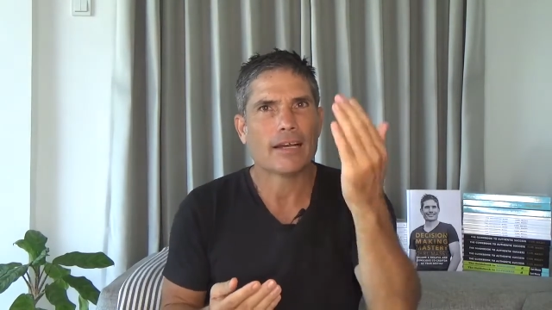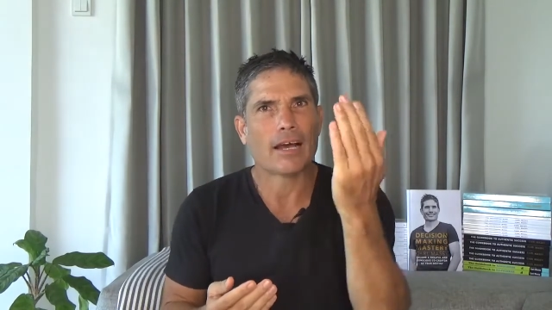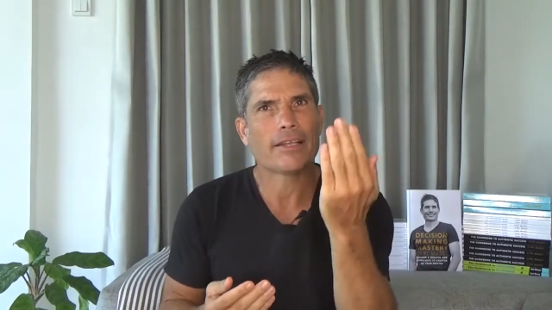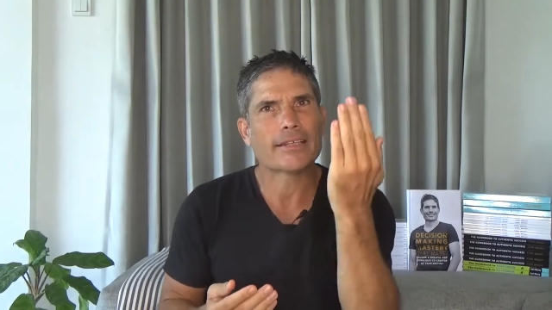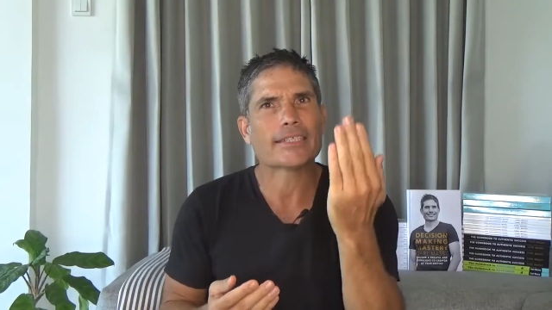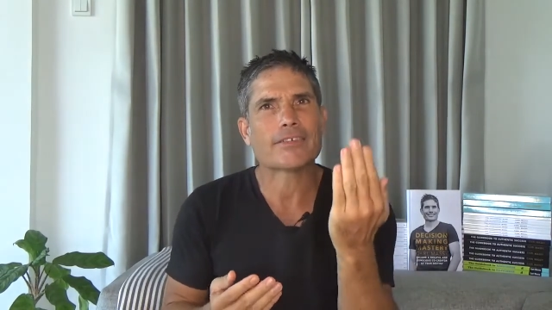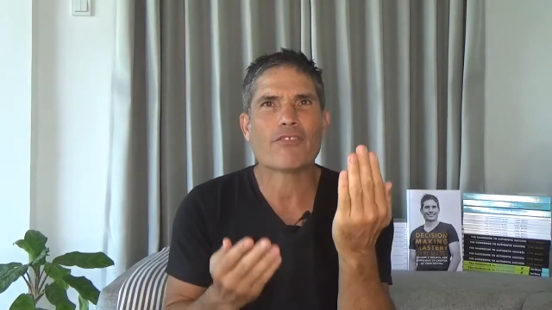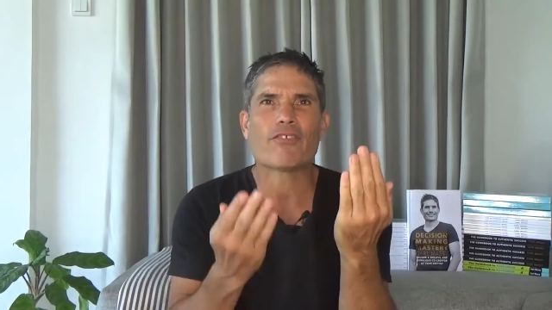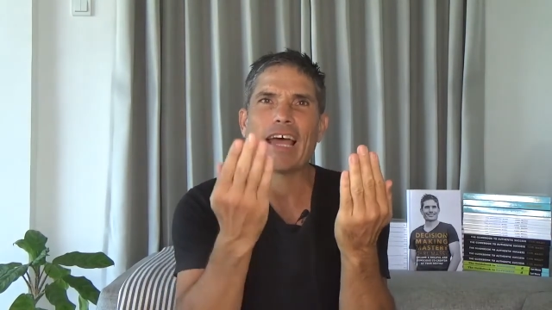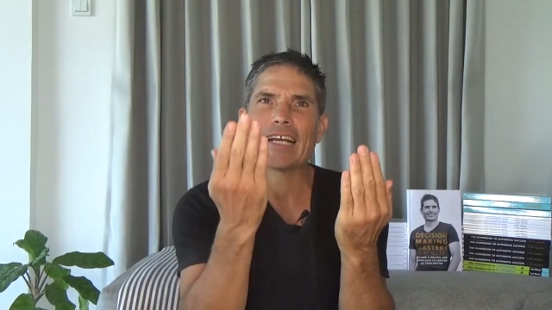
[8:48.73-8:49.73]
I think there's
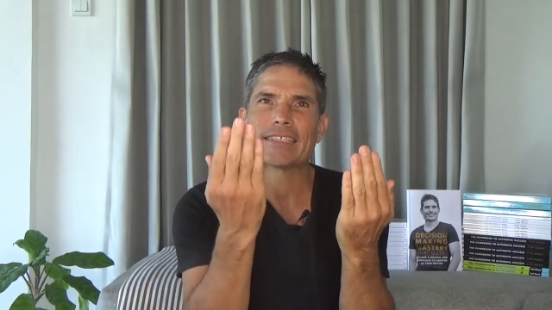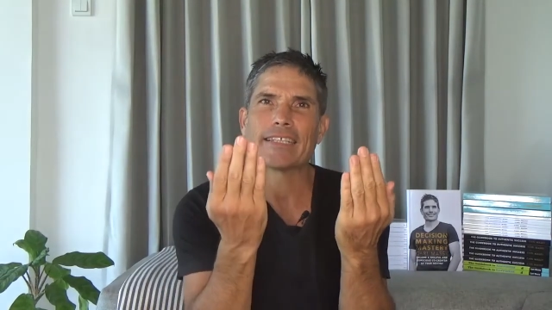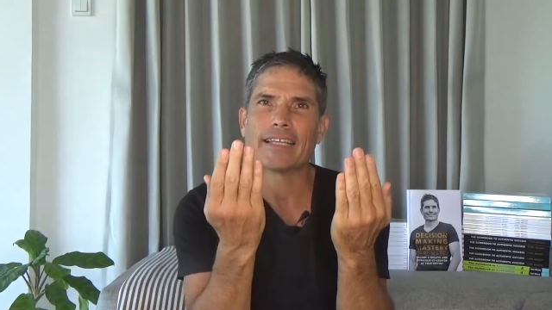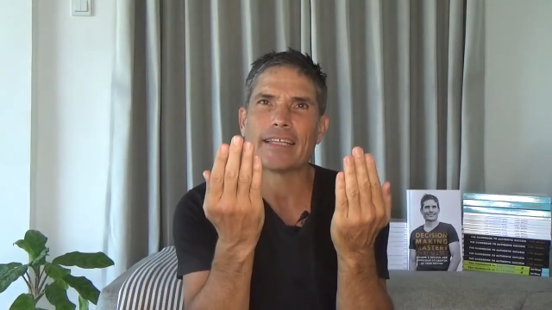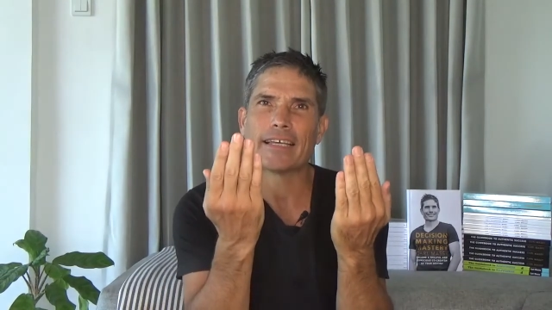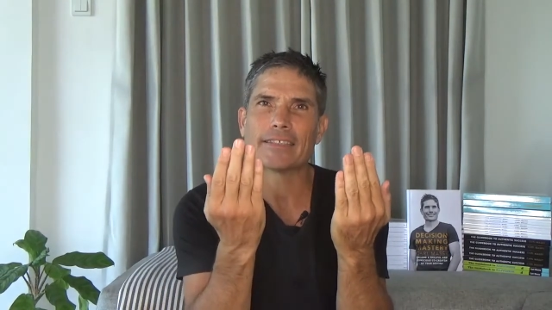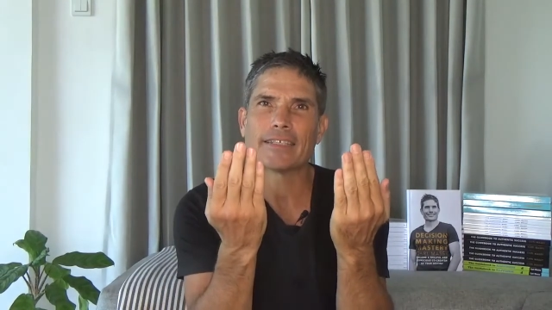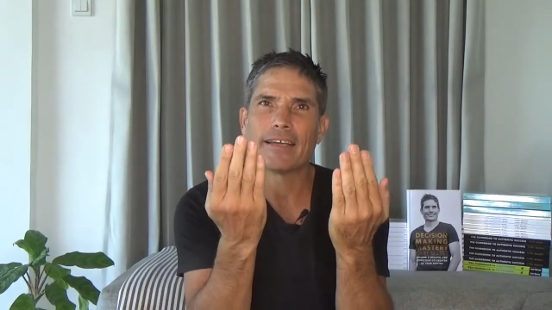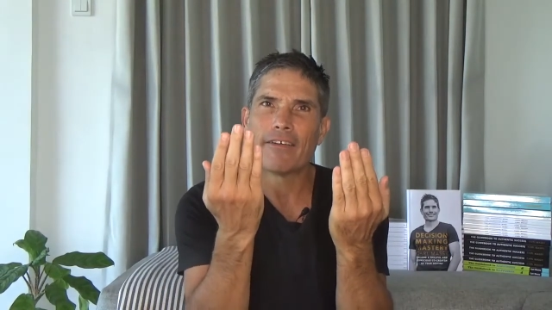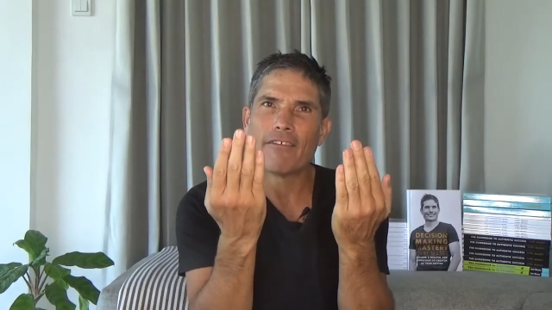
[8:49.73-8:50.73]
facts and then there's
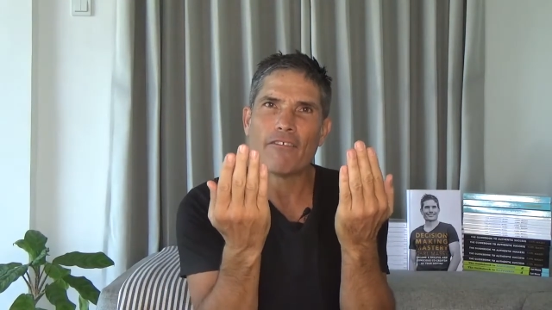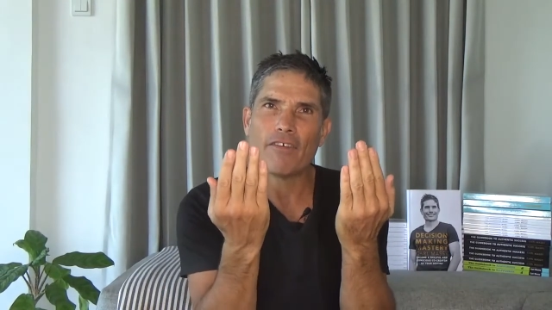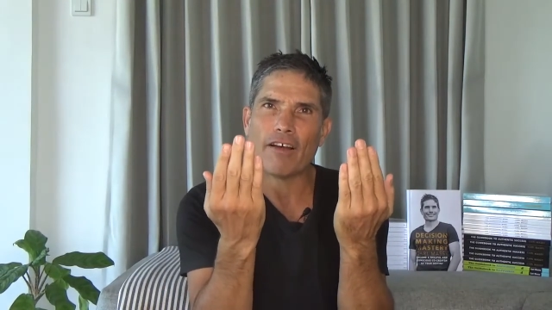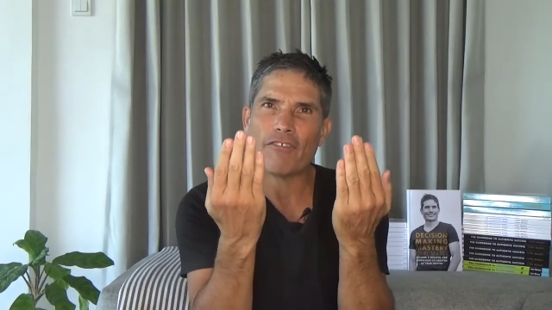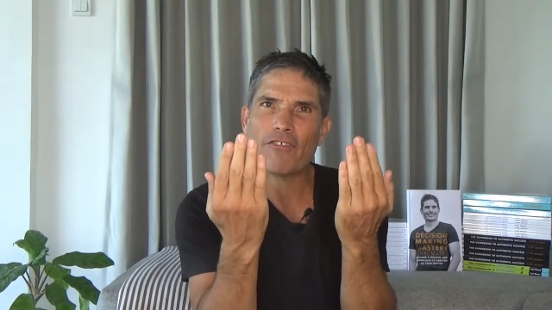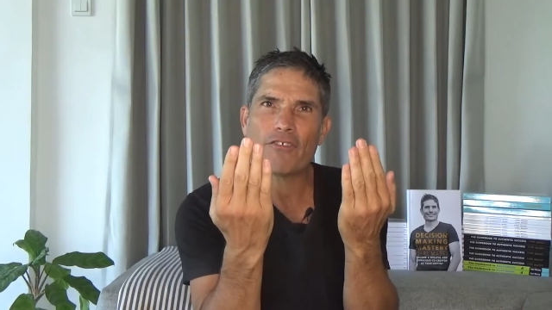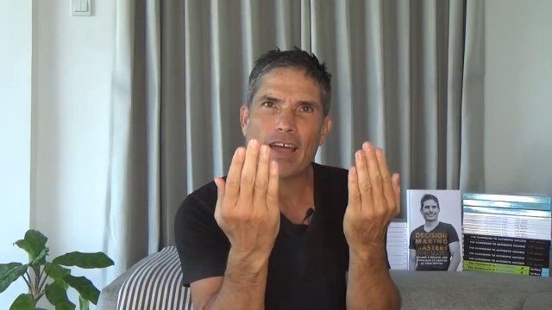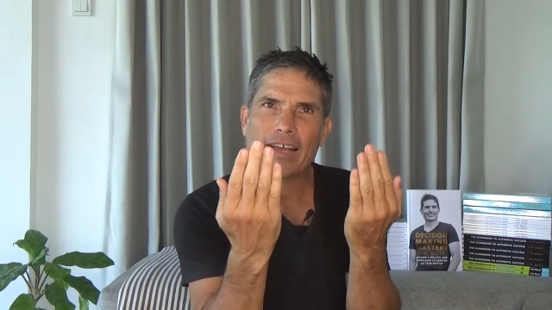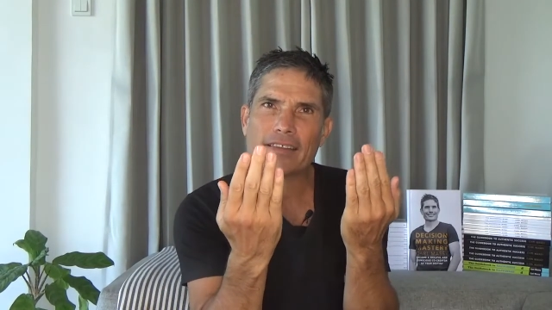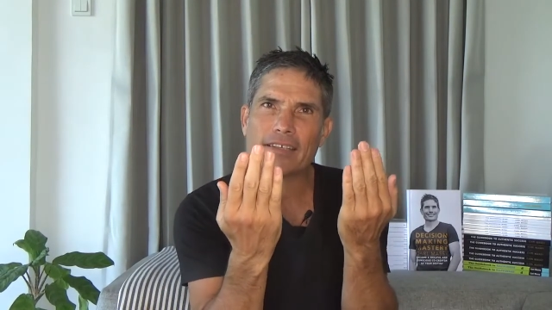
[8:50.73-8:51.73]
a
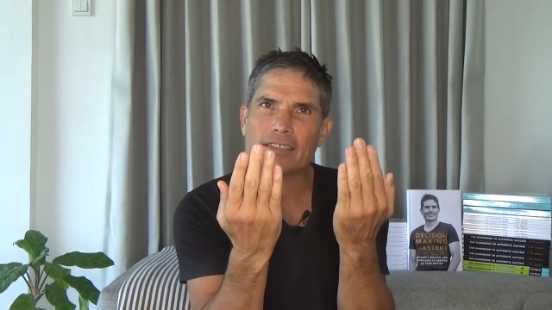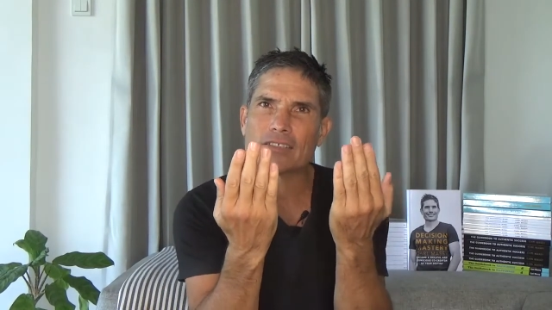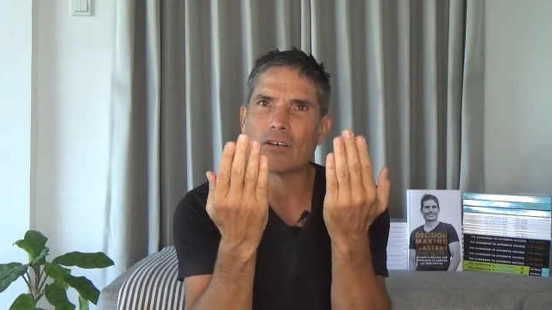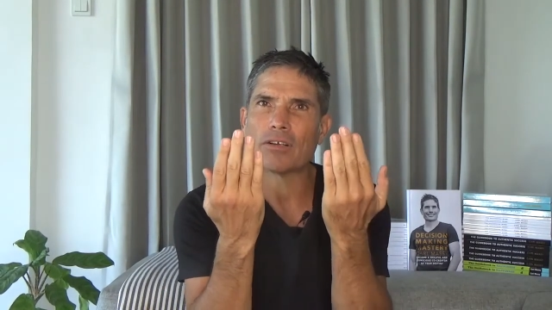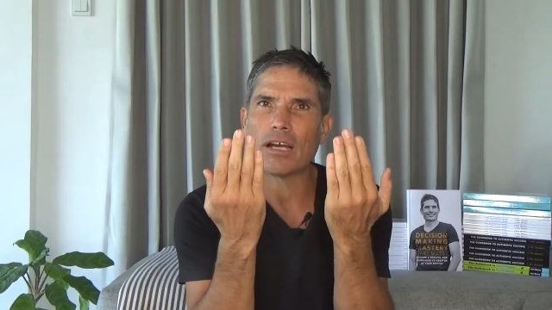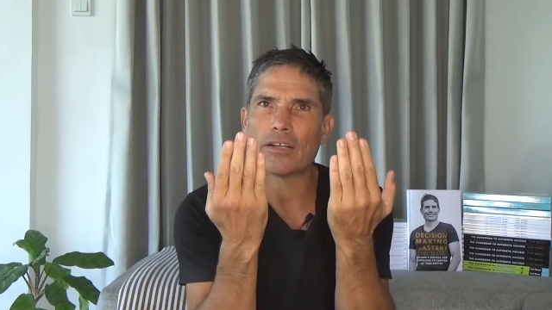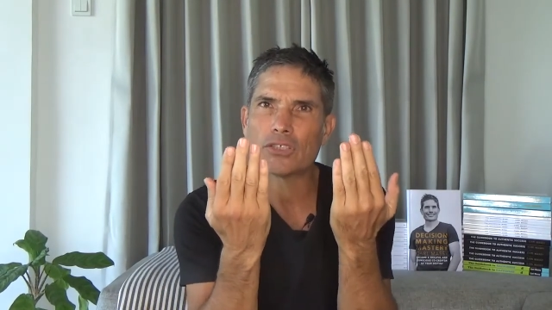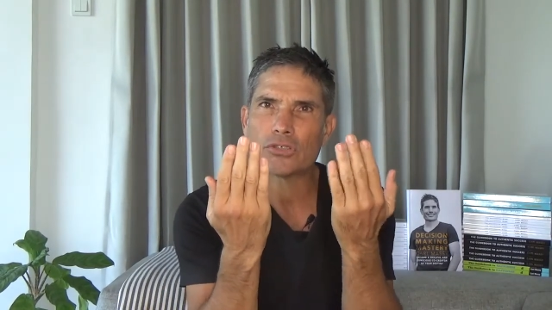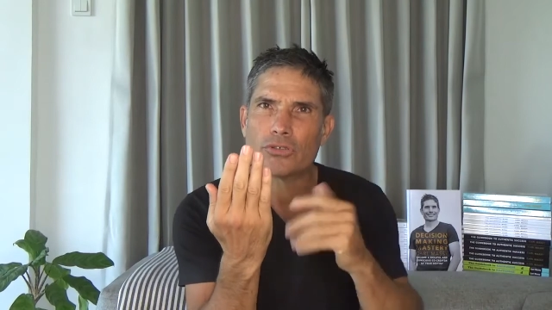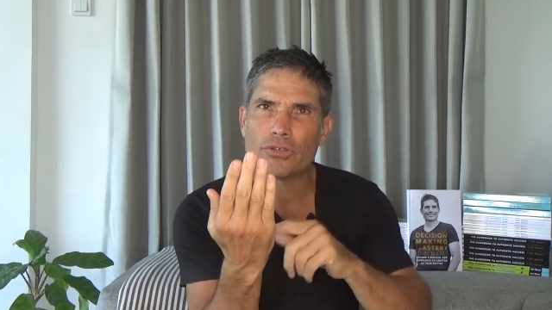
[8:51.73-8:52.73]
fact that has got a
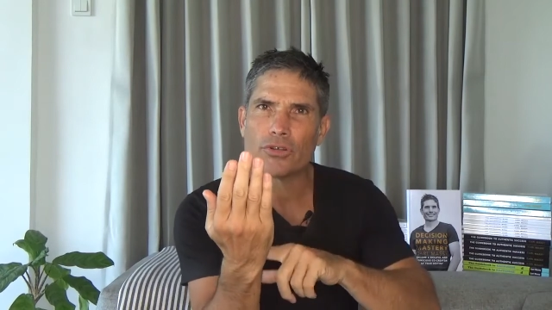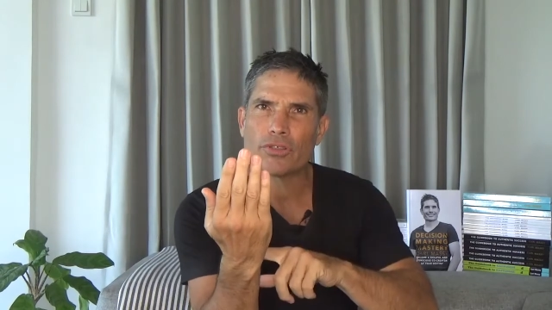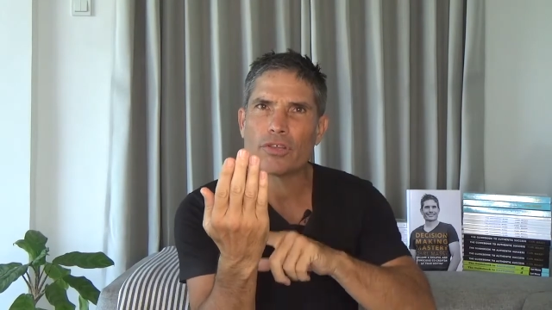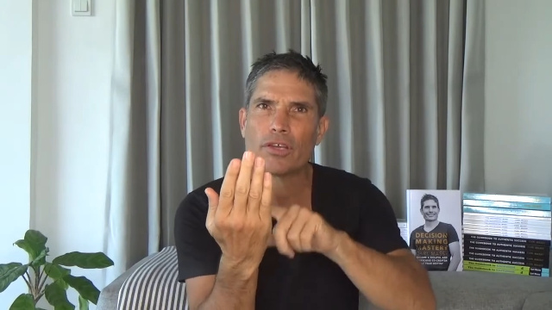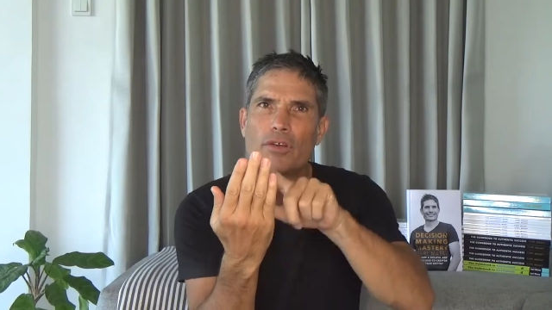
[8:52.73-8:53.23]
truth